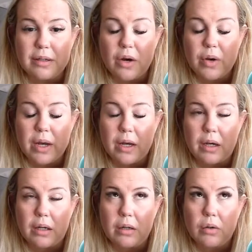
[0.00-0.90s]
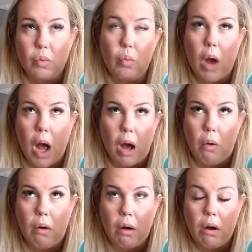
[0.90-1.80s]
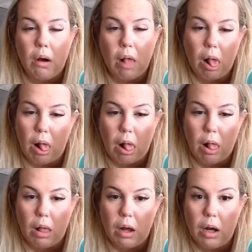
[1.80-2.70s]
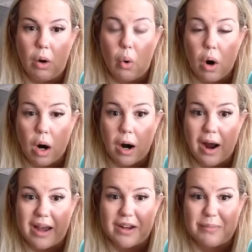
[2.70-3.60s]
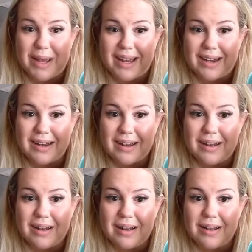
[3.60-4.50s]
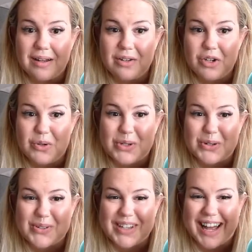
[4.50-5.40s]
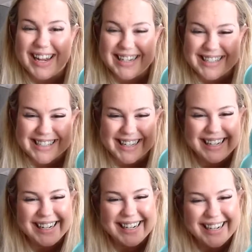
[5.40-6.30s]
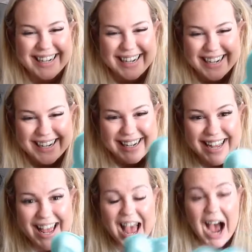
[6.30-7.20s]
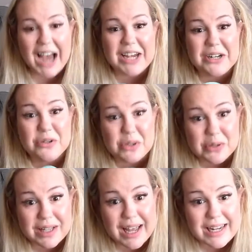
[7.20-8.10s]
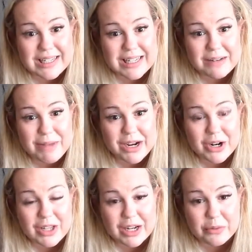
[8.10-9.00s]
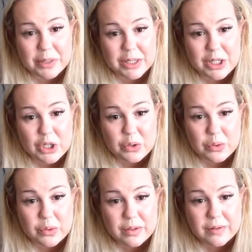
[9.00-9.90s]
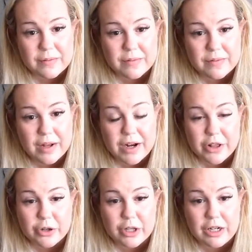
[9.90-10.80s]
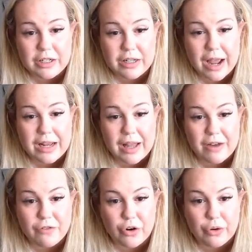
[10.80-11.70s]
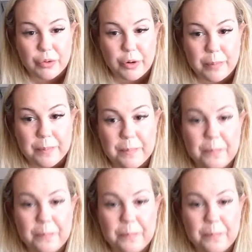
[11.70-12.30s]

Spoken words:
Okay, wow. Or I could make, use those lights. I could use those lights and make her like a really cute, another little night light for her room.